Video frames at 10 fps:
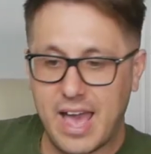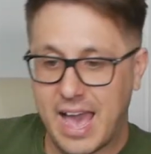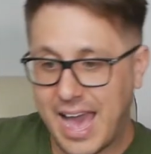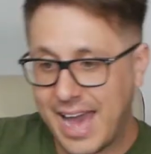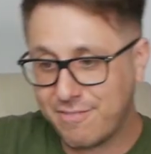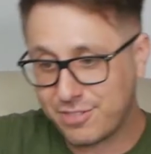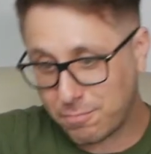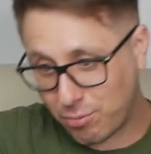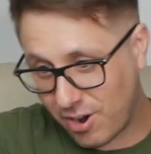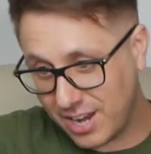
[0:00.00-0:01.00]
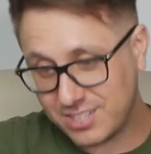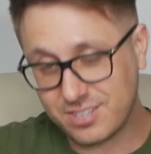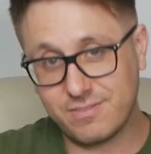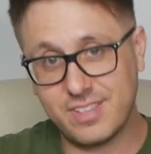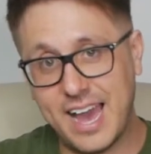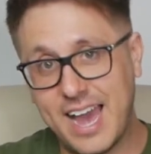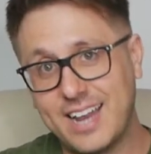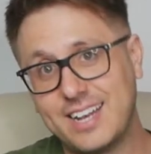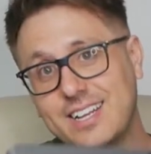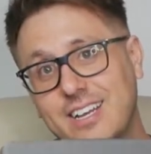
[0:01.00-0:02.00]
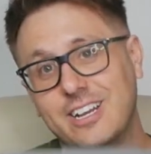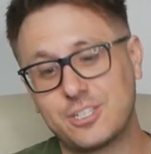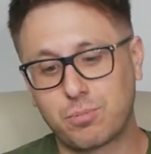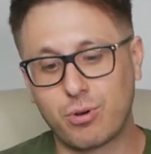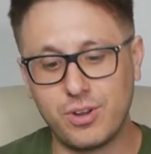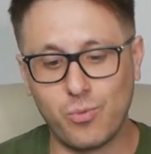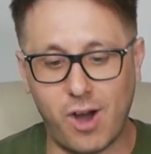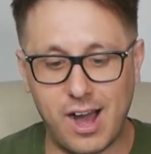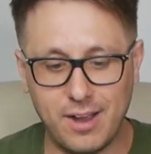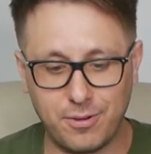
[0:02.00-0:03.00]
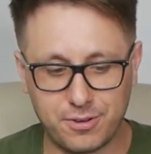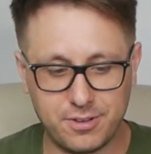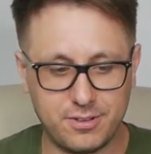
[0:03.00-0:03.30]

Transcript: half the price of that, it's pretty wild.